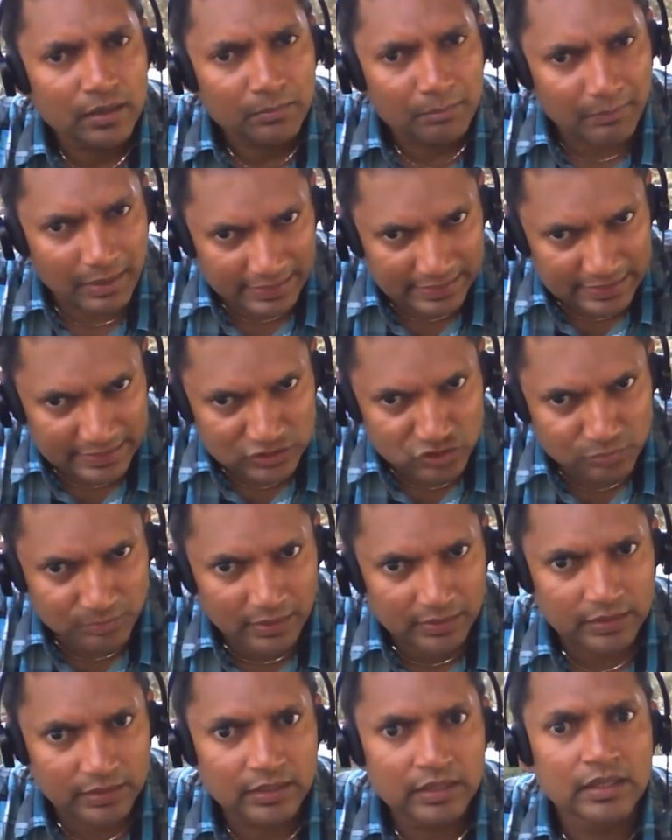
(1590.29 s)

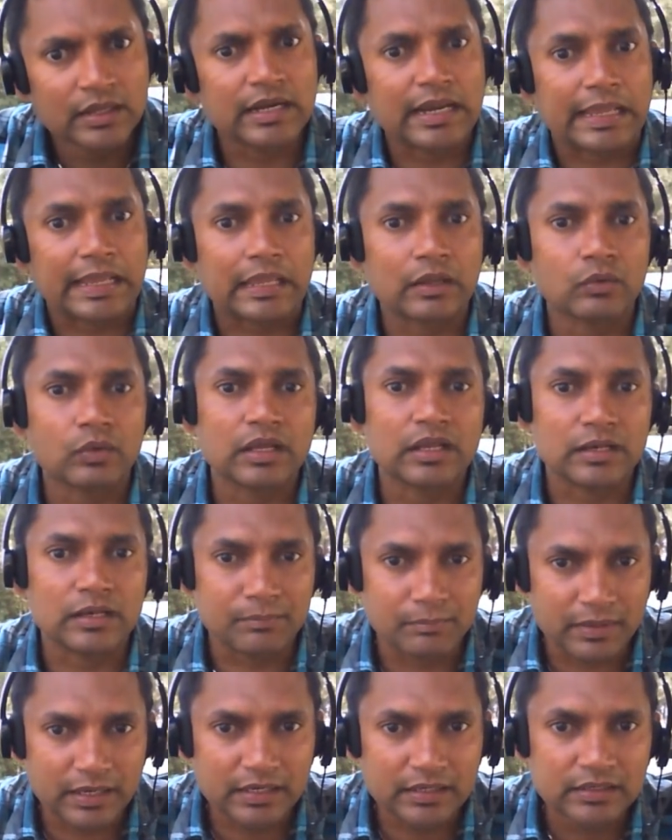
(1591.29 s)
Management regularly
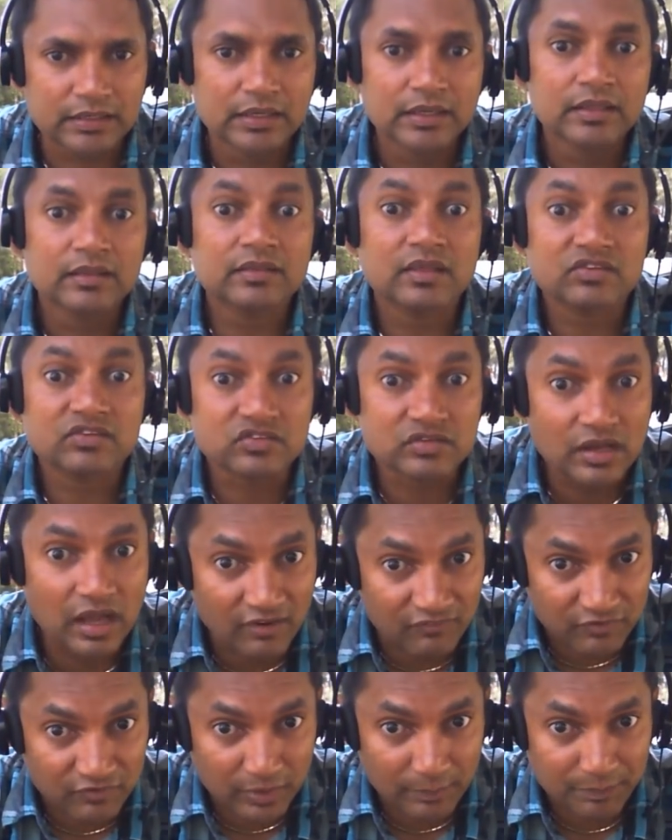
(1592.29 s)
meet the
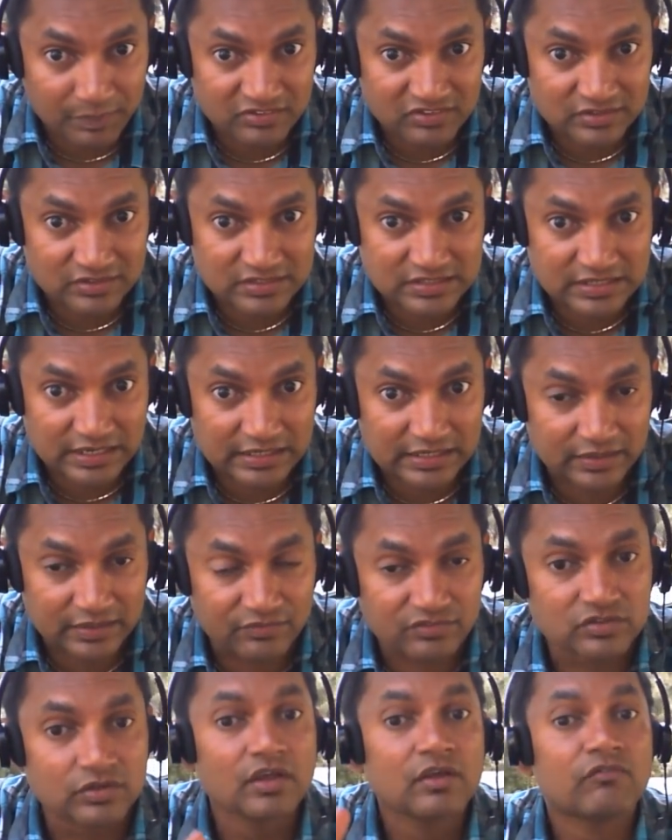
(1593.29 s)
staff
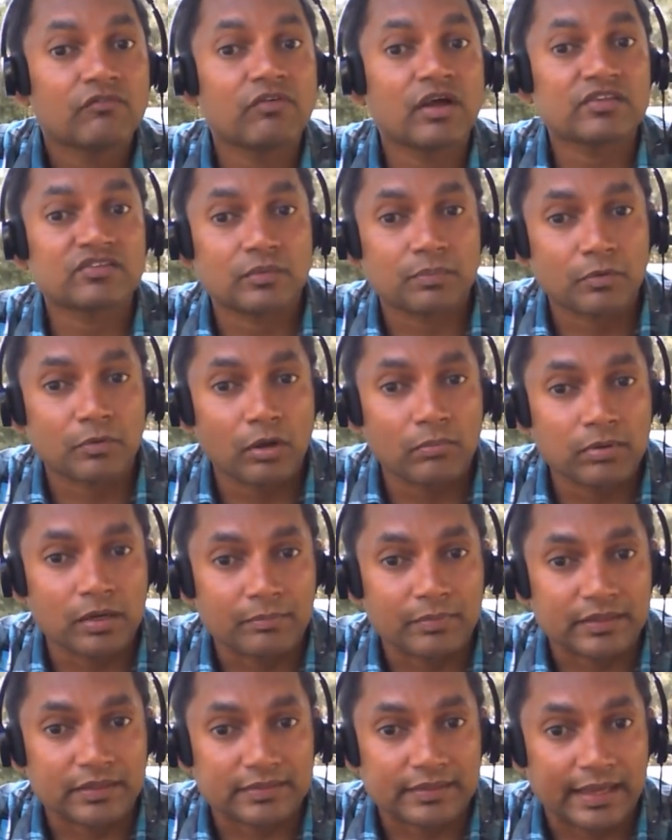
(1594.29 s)
representatives. What's the
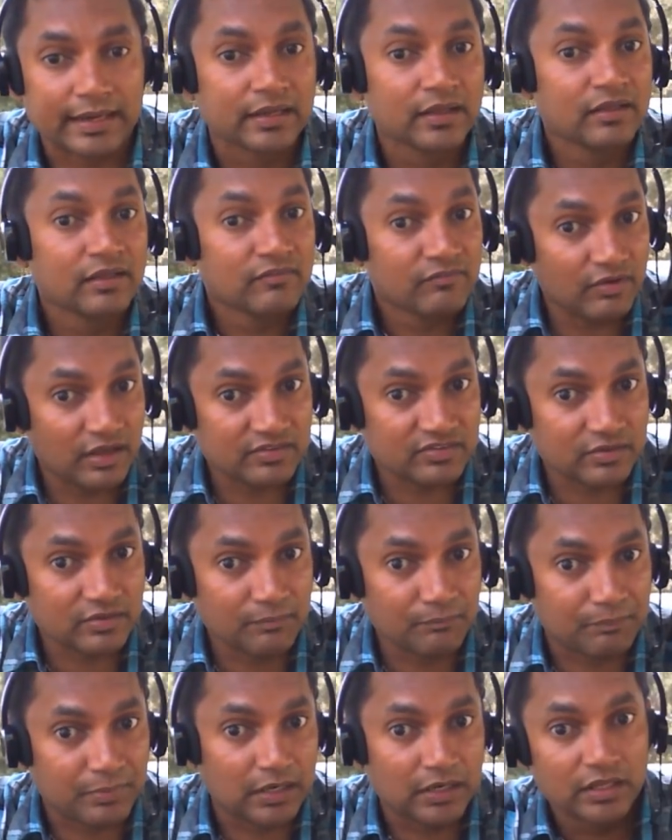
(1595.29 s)
problem in that? Very
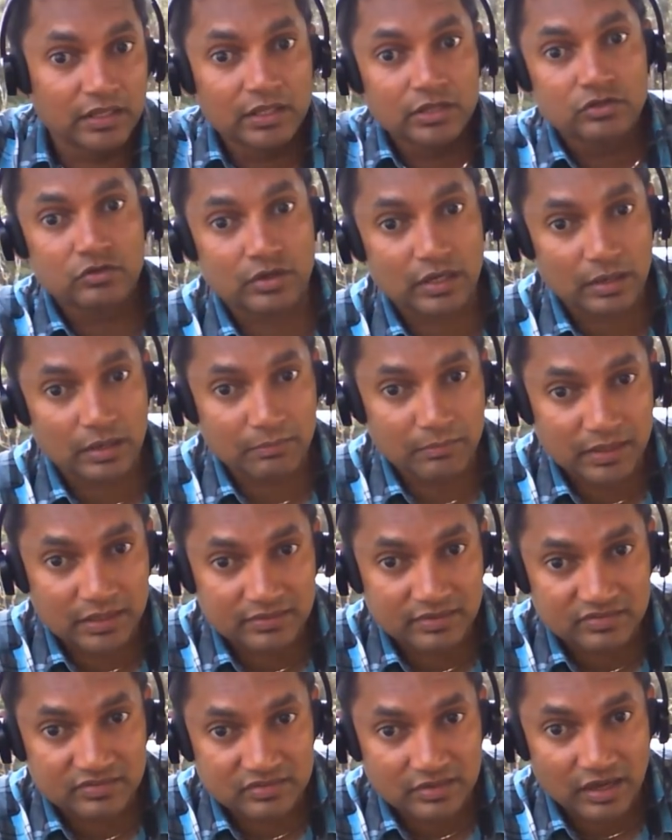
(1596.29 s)
simple. You can meet
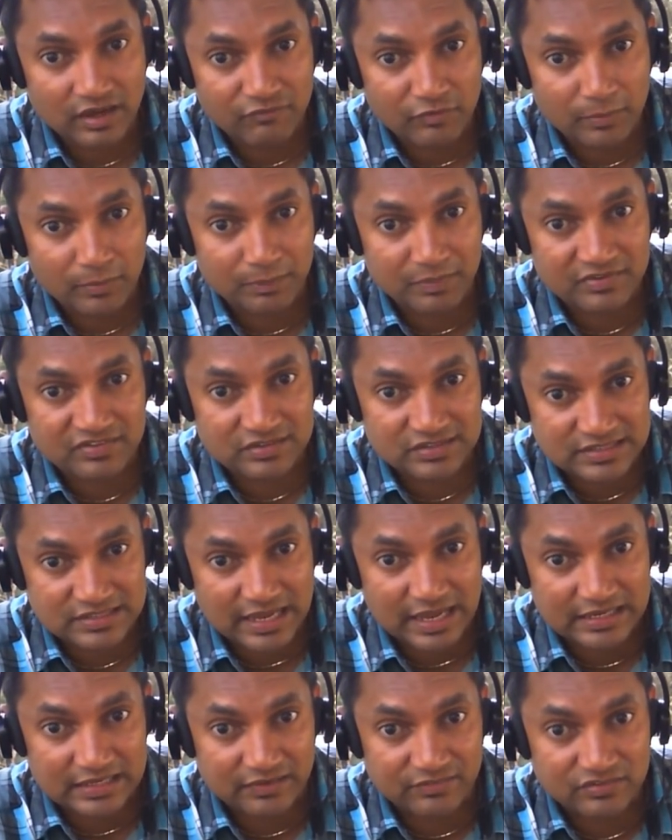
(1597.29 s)
the staff
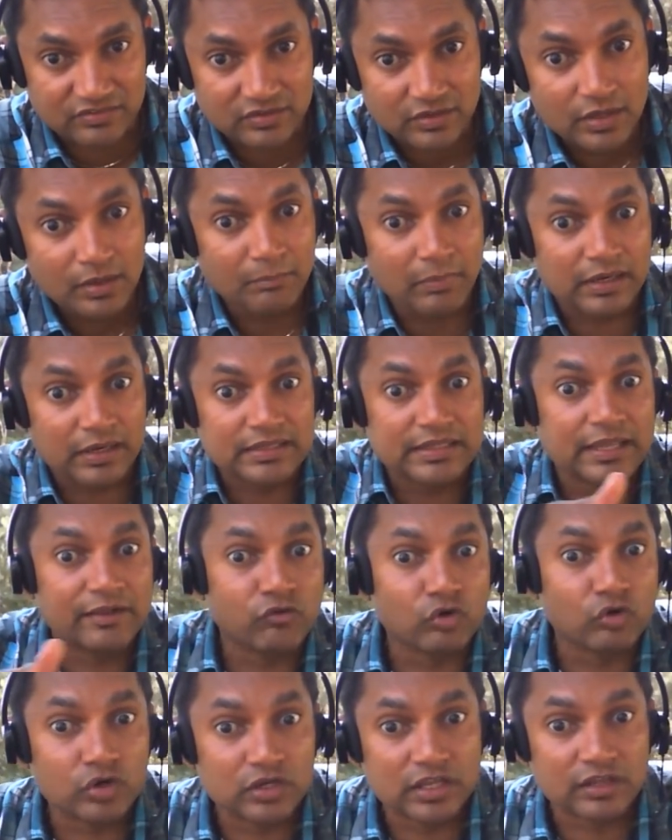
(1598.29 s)
representatives, but they
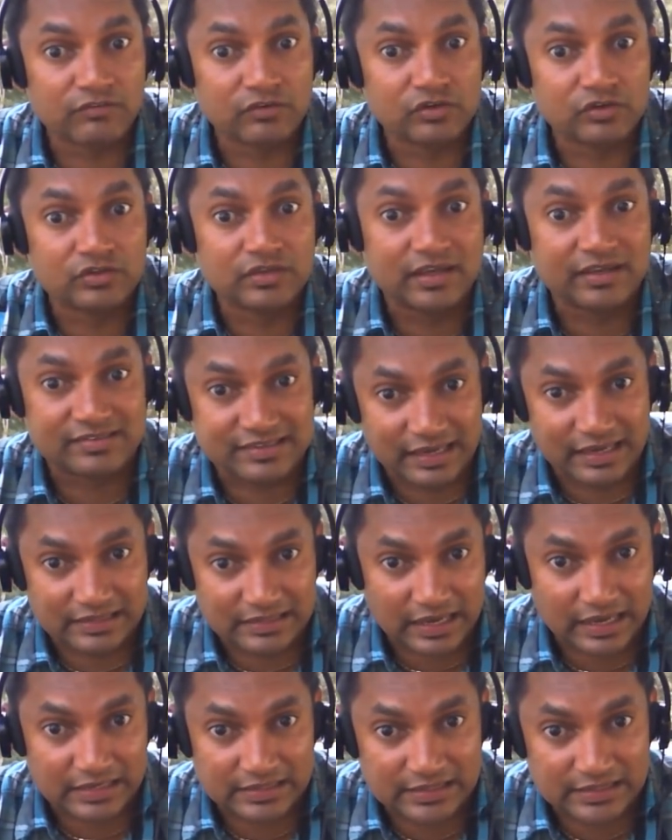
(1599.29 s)
won't give you the exact
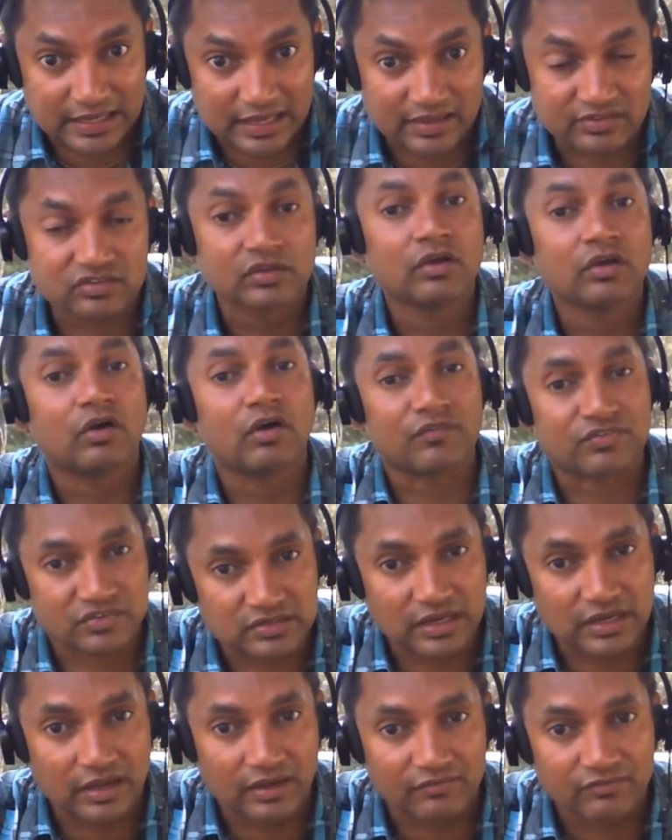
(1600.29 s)
ideas of
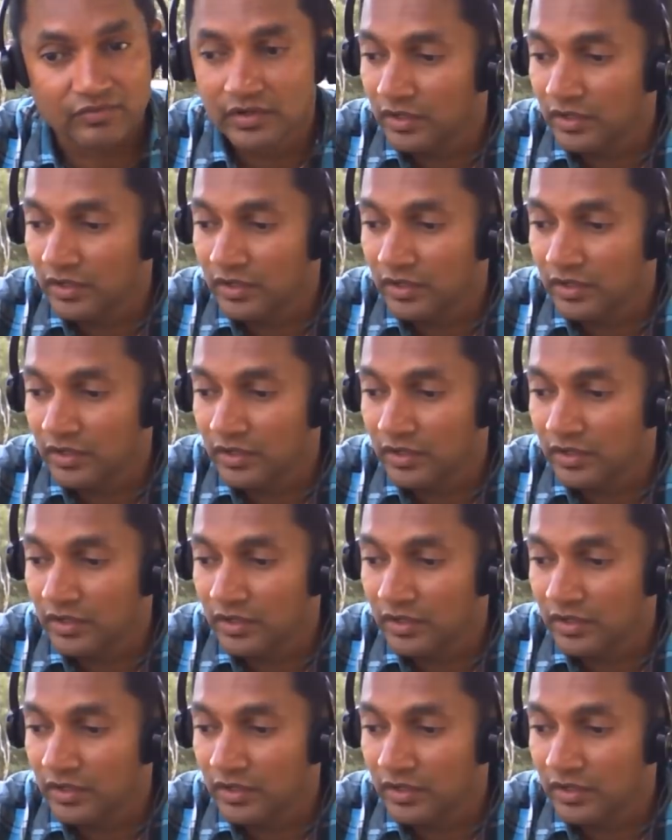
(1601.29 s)
staff.